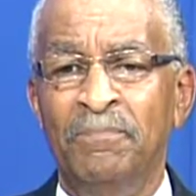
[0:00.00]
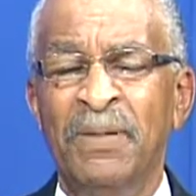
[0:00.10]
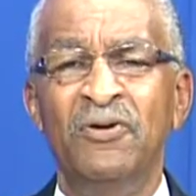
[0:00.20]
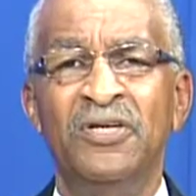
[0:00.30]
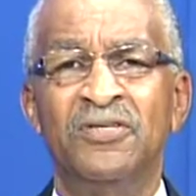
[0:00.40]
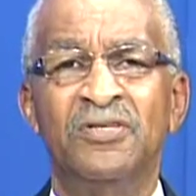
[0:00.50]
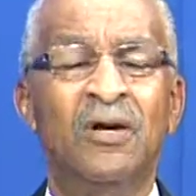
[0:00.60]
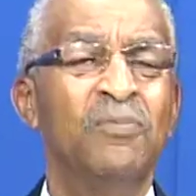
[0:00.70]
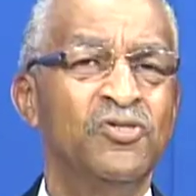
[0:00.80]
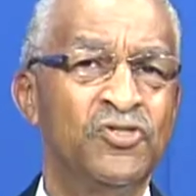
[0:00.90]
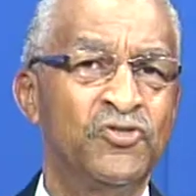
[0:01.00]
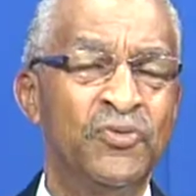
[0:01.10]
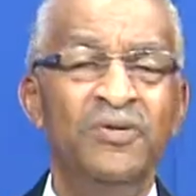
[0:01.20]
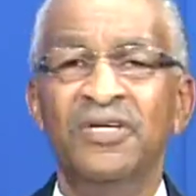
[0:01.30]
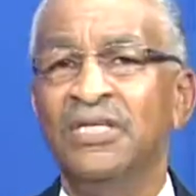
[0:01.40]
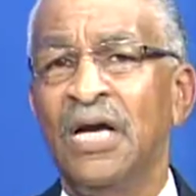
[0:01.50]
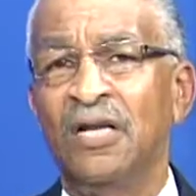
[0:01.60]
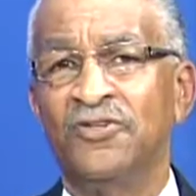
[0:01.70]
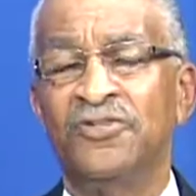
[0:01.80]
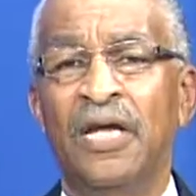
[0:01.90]
Billions, almost $1 trillion
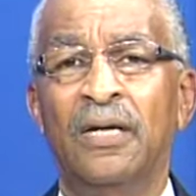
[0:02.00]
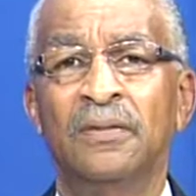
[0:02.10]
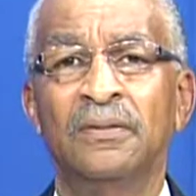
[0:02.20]
now.